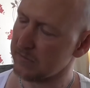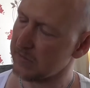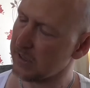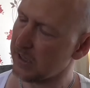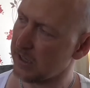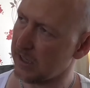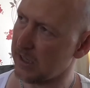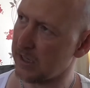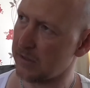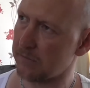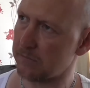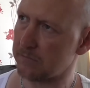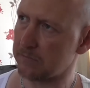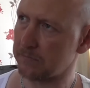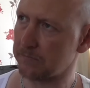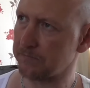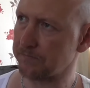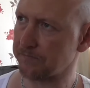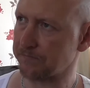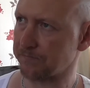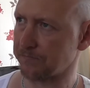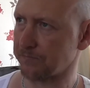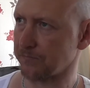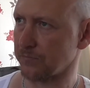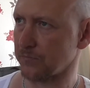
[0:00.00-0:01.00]

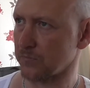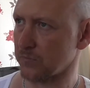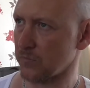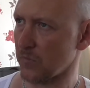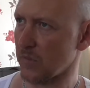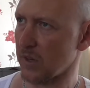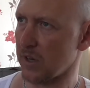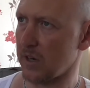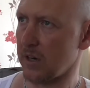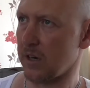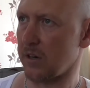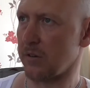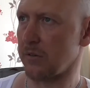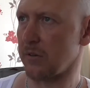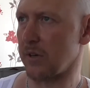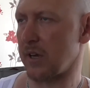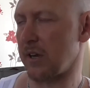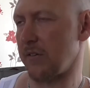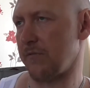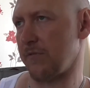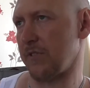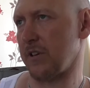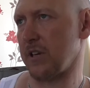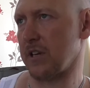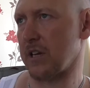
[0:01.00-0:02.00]
you know,
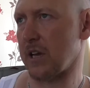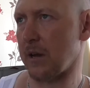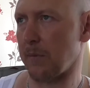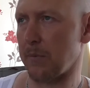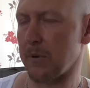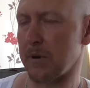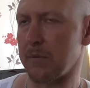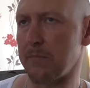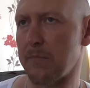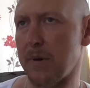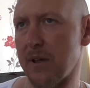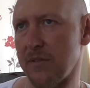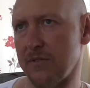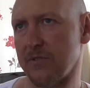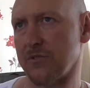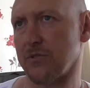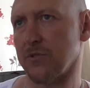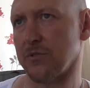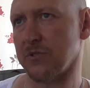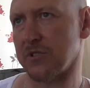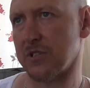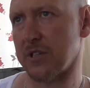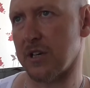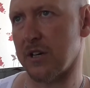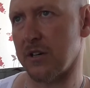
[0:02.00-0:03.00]
every couple of months
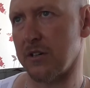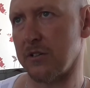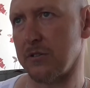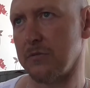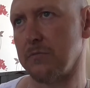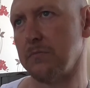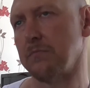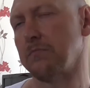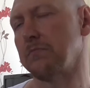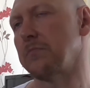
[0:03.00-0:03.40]
or so,